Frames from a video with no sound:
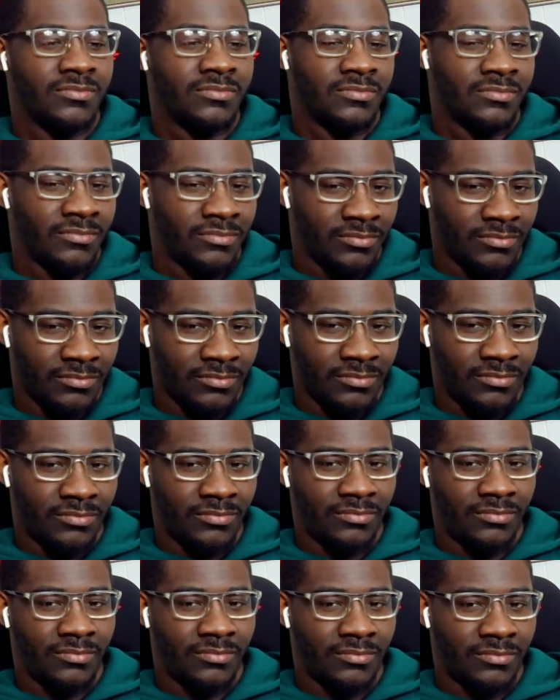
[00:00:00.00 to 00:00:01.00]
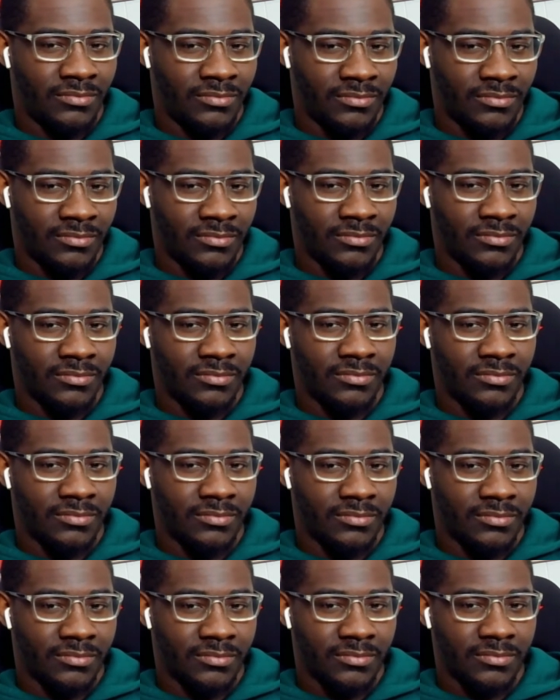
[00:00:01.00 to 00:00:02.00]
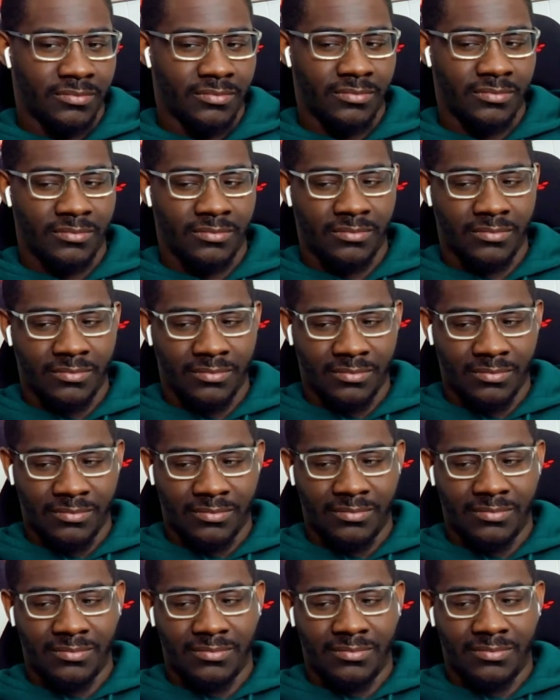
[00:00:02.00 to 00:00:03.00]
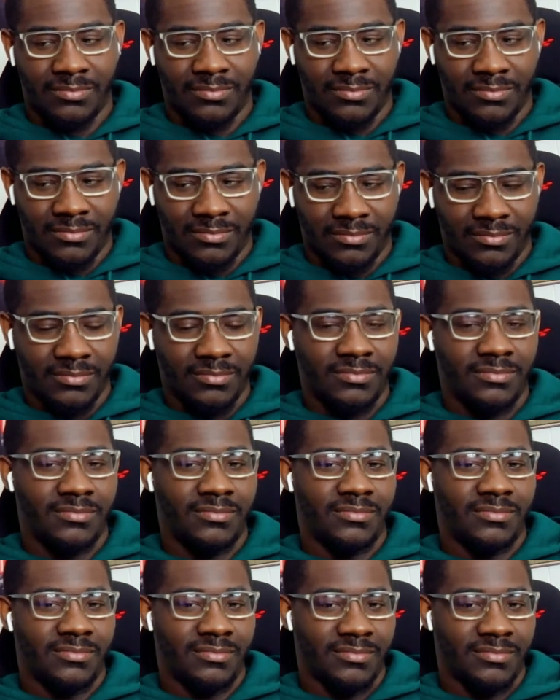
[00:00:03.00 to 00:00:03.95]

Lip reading: No words are spoken by the person on screen.